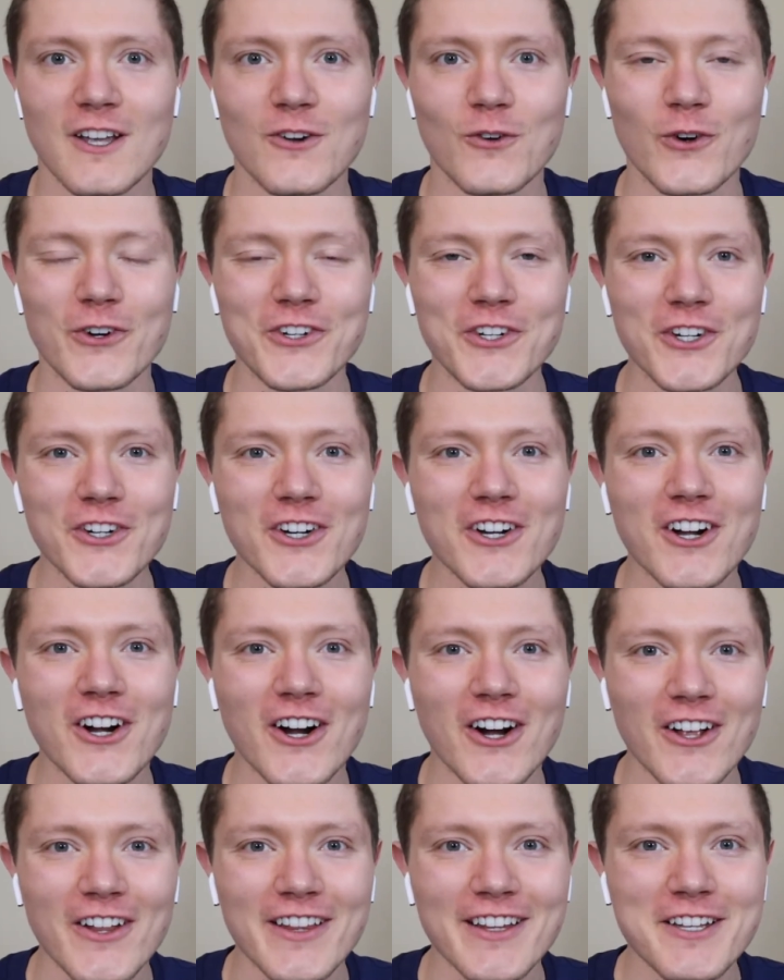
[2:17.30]
When you're
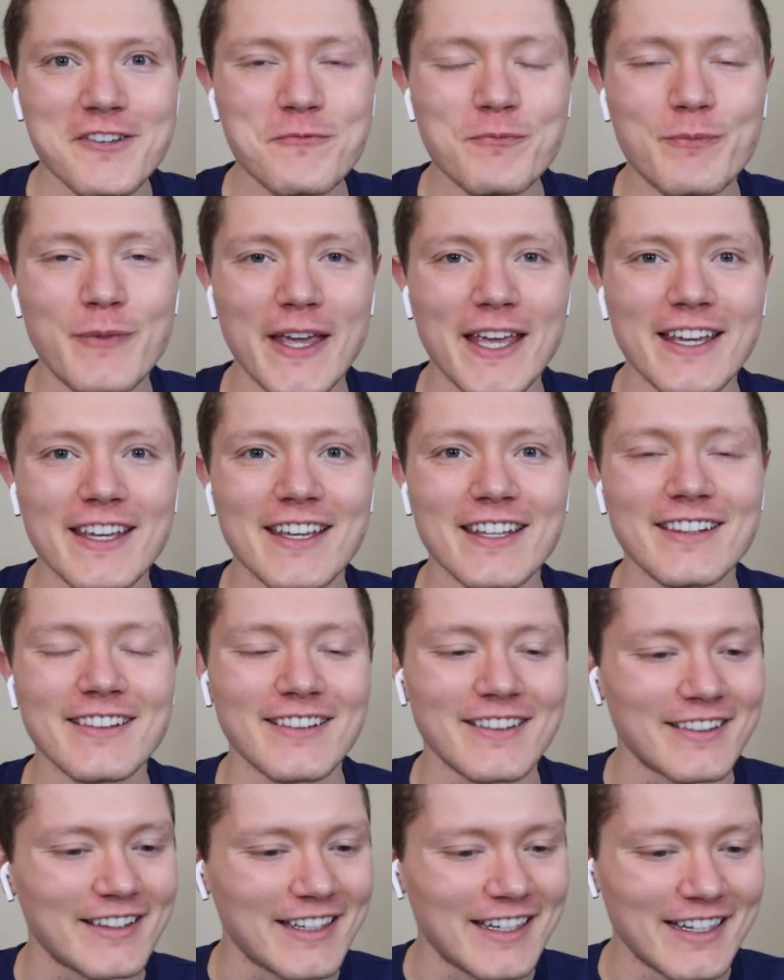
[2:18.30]
calling
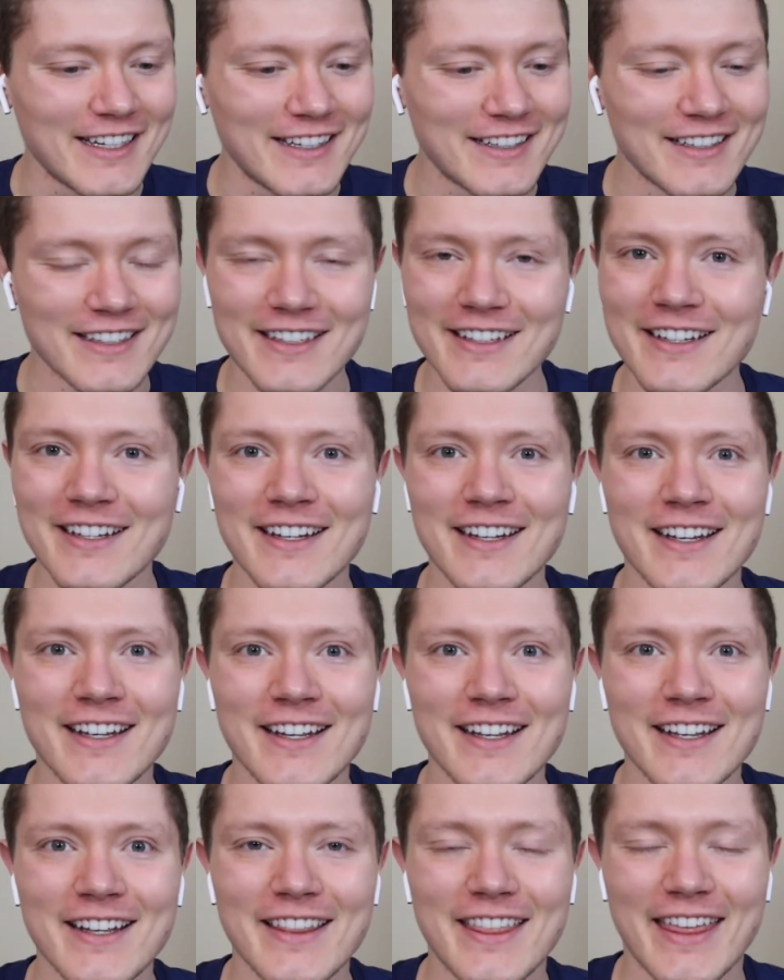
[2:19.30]
bacon lean,
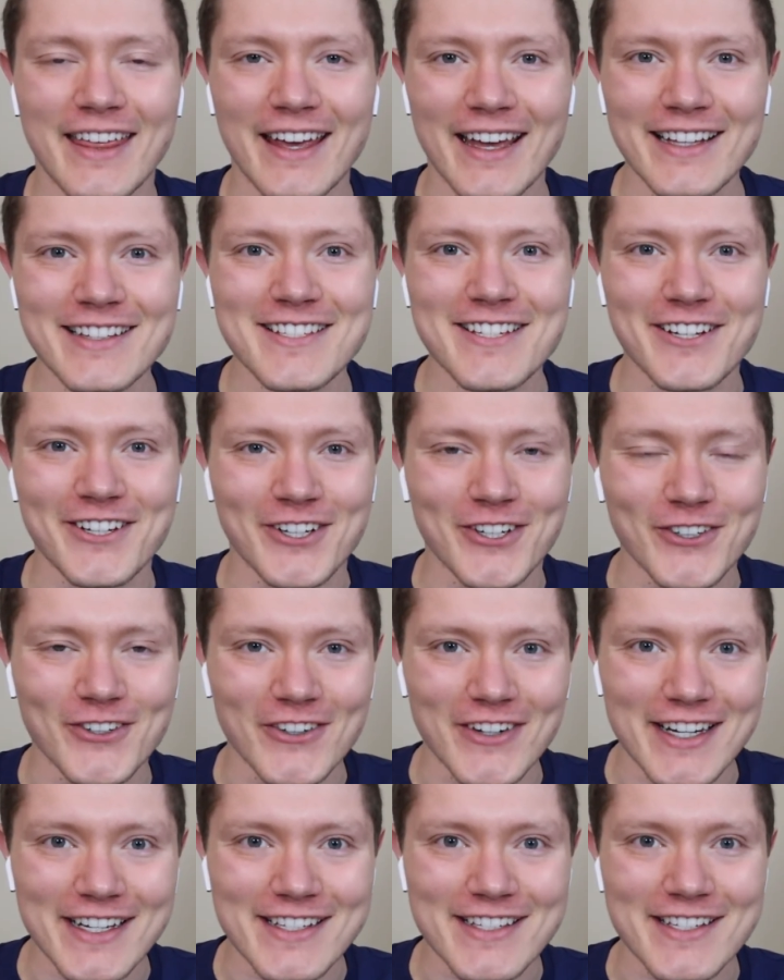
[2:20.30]
that's
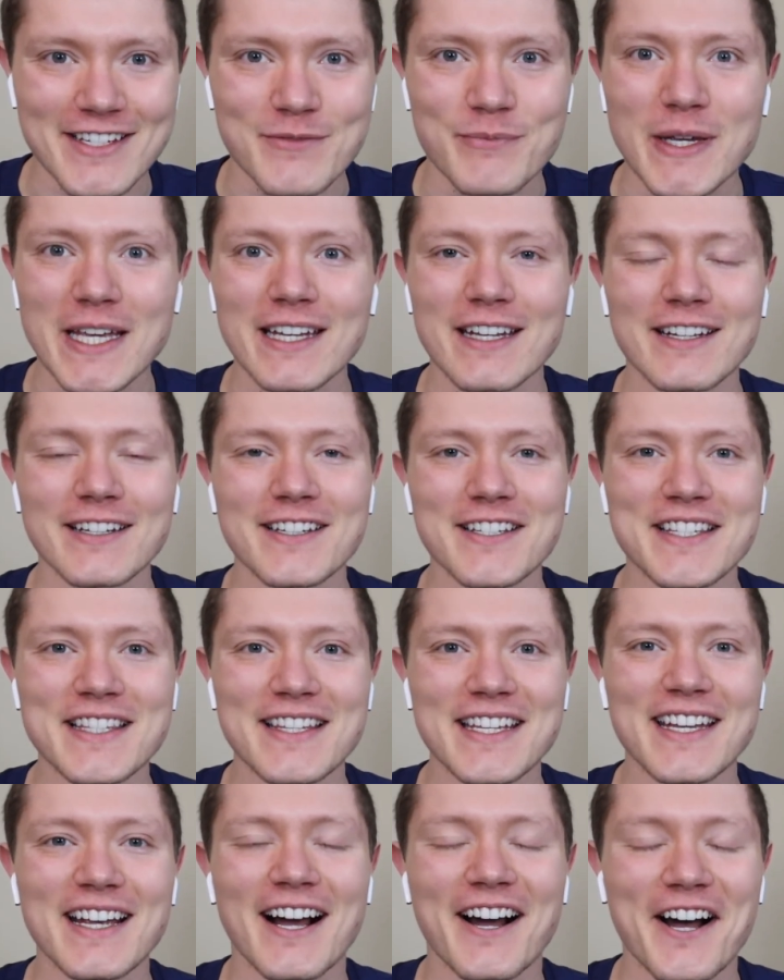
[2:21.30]
crazy. Bacon is
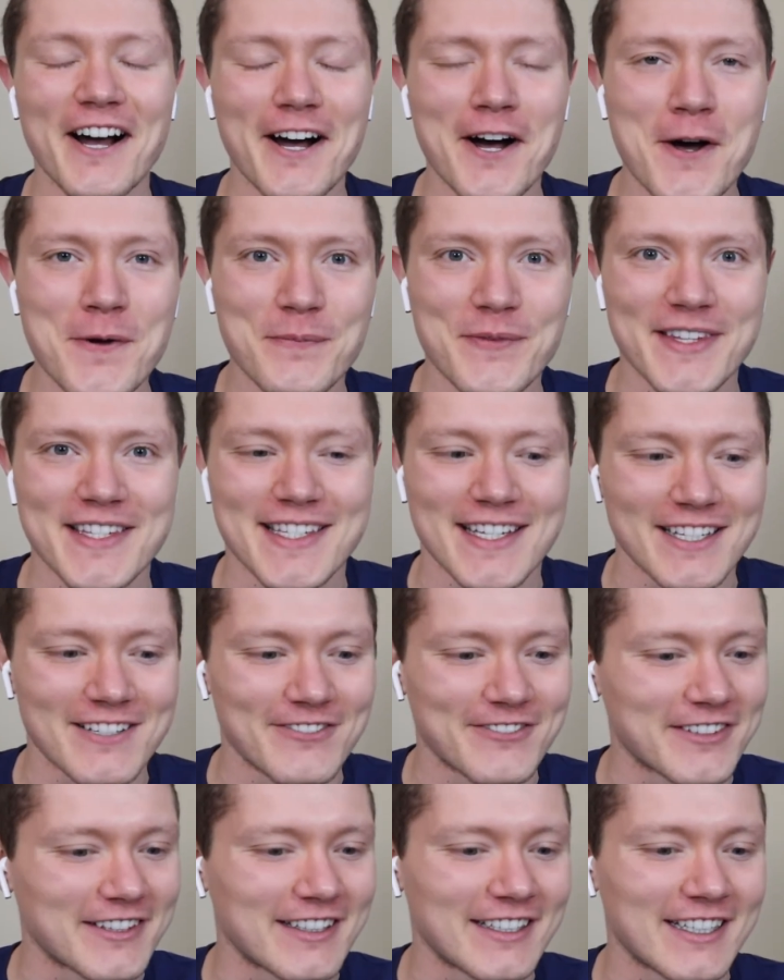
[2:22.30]
the opposite
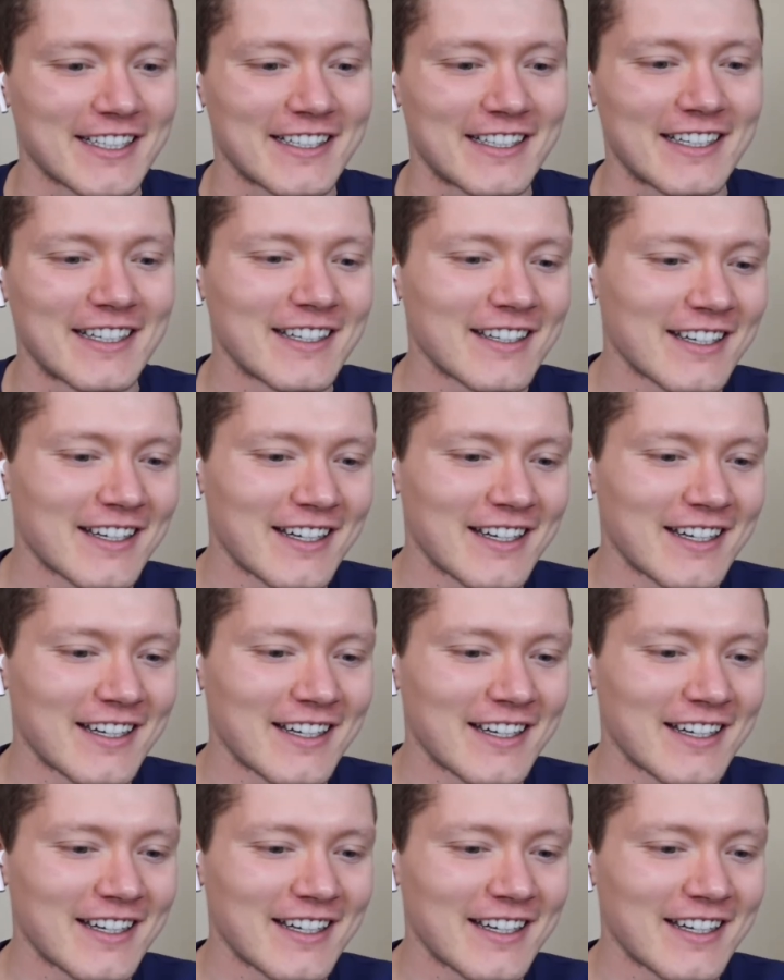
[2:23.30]
of lean.